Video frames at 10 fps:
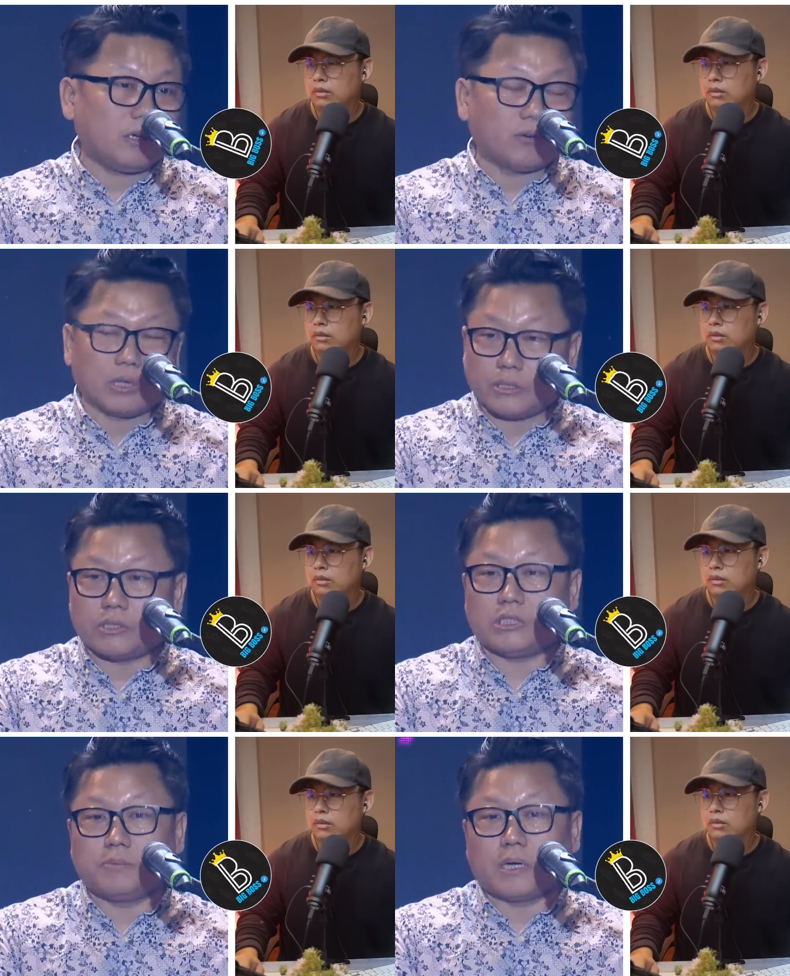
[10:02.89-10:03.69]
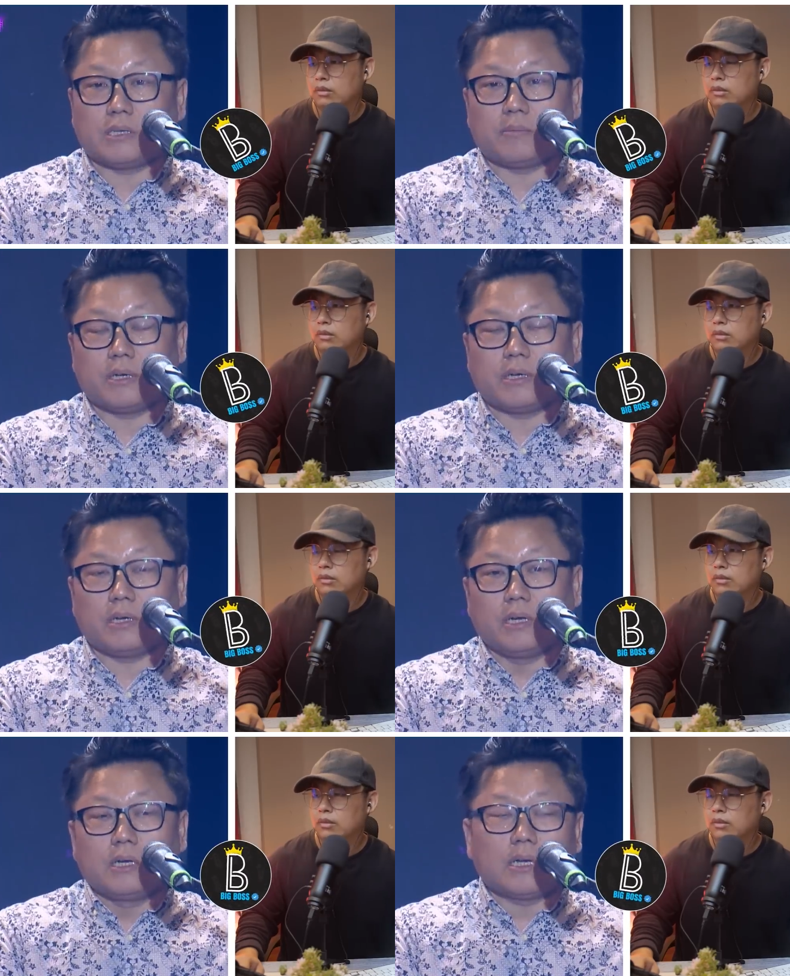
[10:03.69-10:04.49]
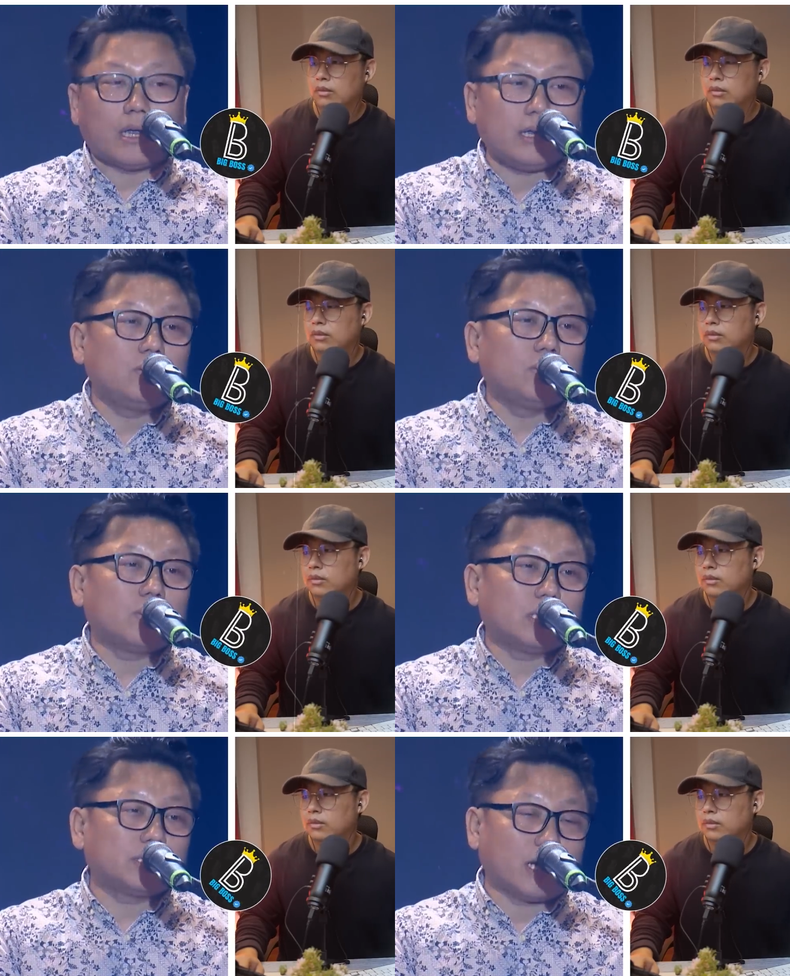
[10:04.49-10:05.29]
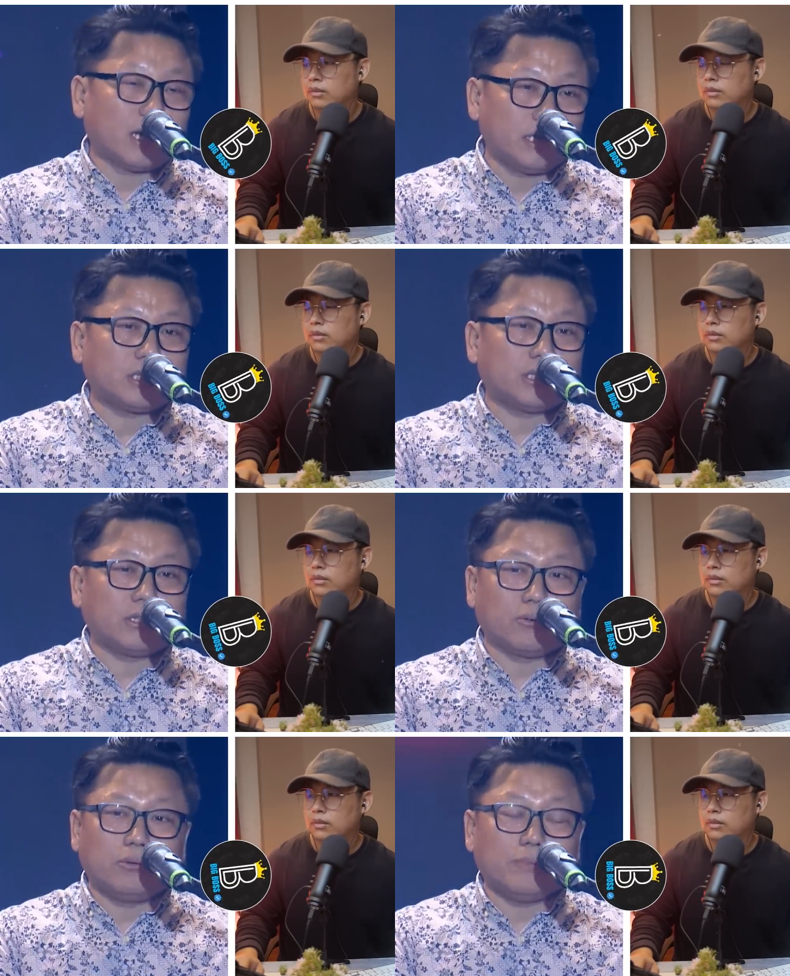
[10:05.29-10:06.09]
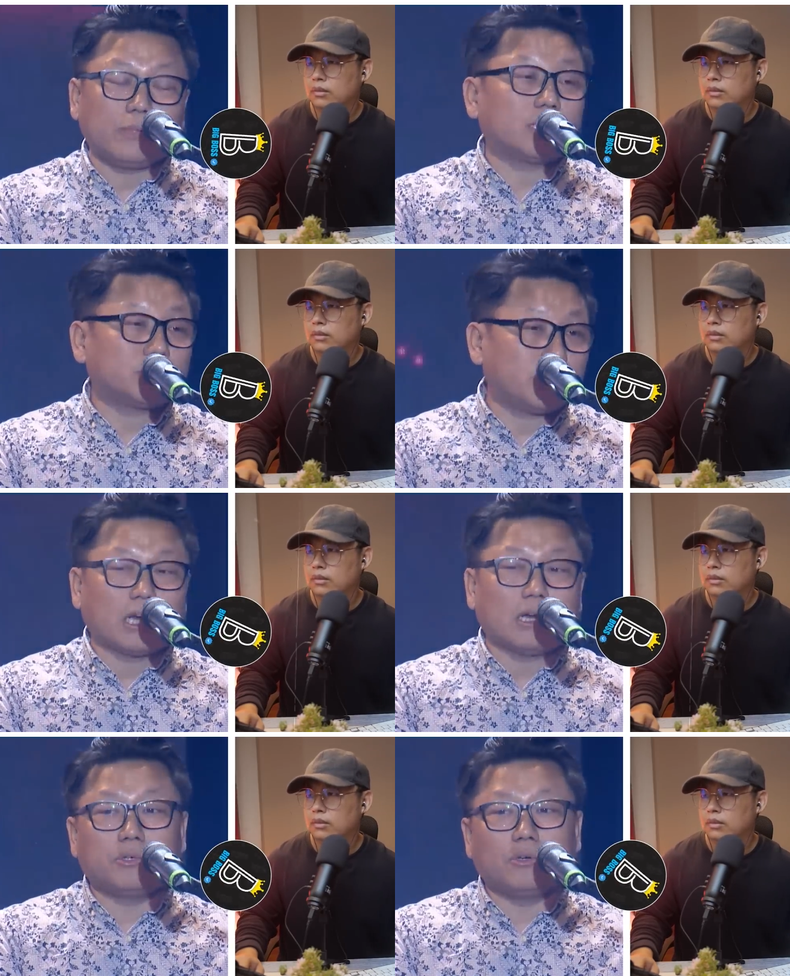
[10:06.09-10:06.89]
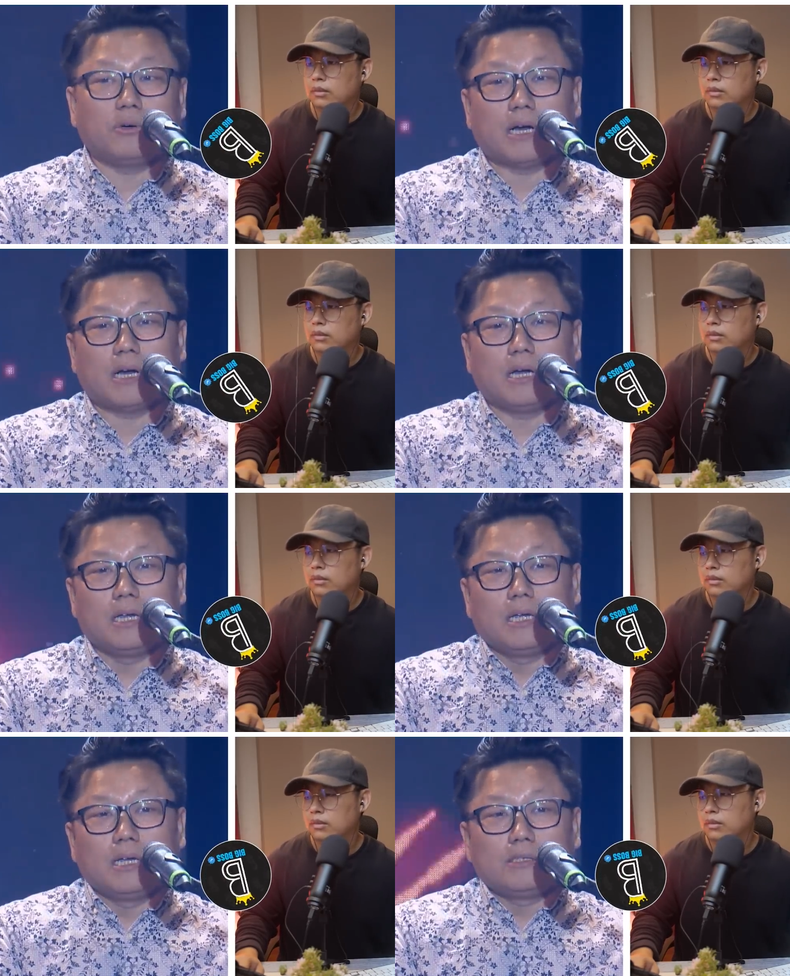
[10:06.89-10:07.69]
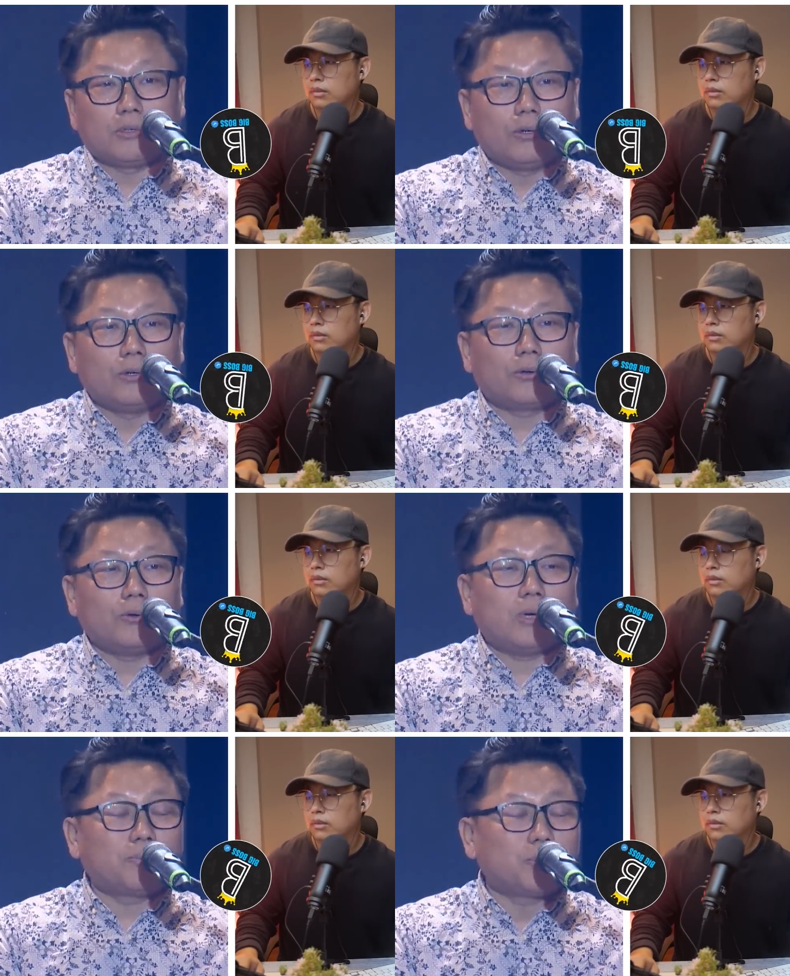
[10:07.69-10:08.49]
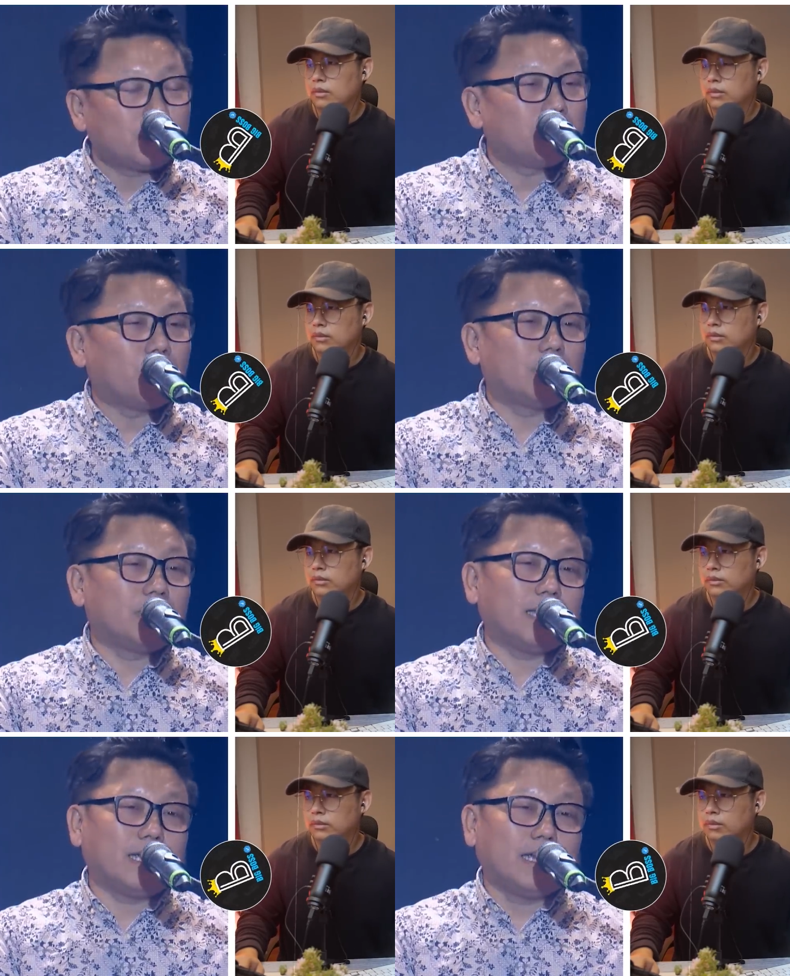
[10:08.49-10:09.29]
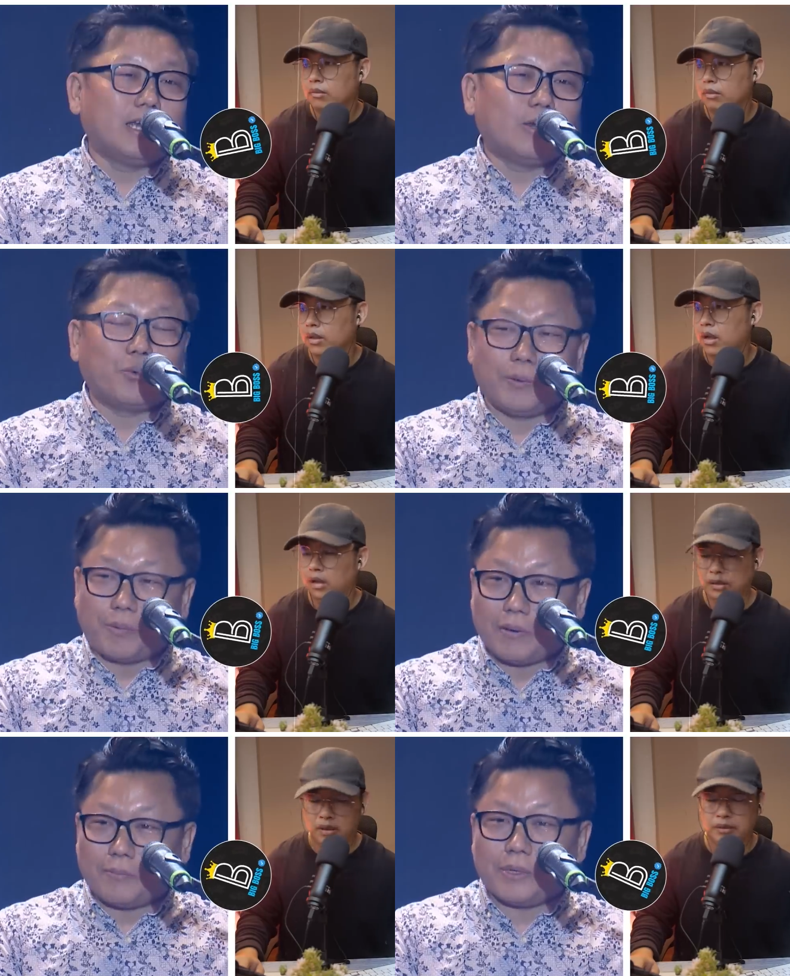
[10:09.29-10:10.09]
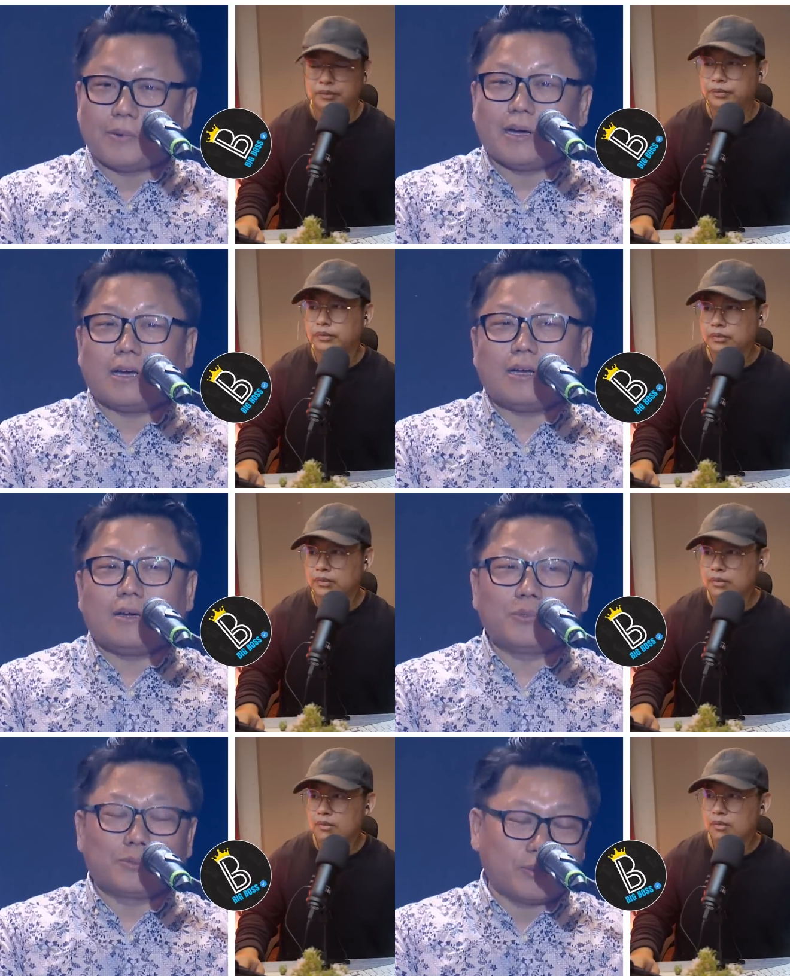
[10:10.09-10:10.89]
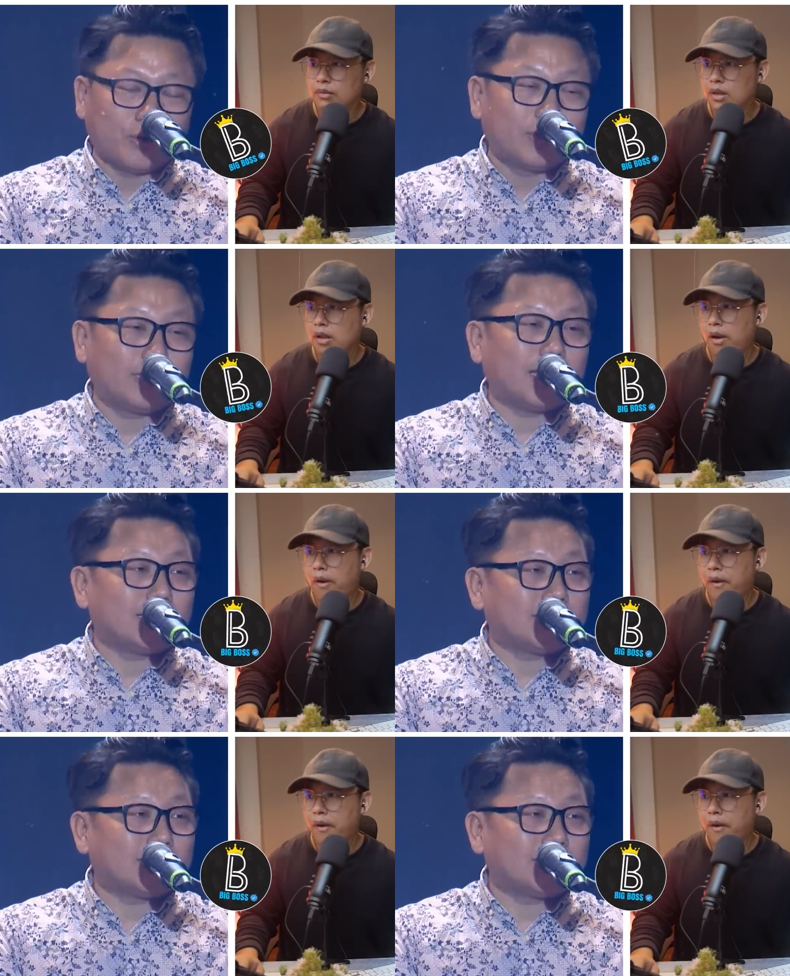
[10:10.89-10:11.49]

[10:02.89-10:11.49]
Speaker 1: Luacheri Shibalime, A Luache Anacherigo, Mita Shita Bidoma, Generogo, a few the ball in it, Wipan Biba, few the ball in it, a